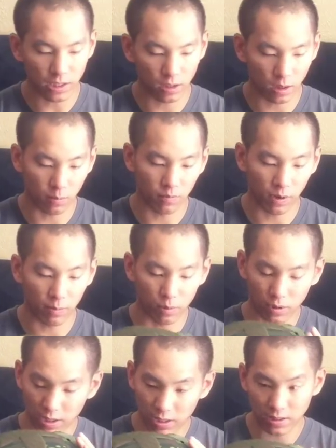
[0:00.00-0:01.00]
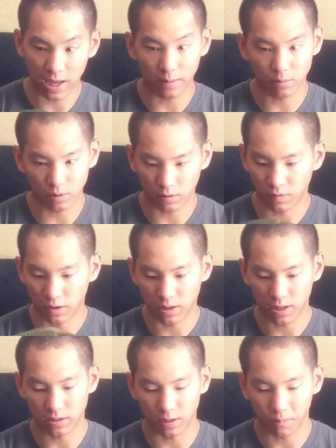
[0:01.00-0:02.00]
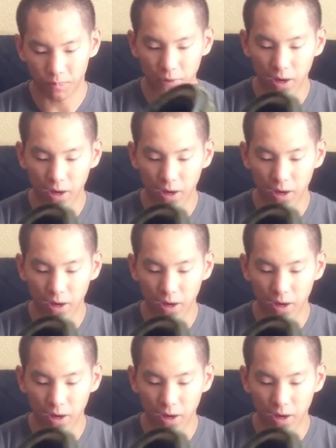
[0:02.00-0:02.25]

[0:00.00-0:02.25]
say the carbon fiber is absolutely fantastic.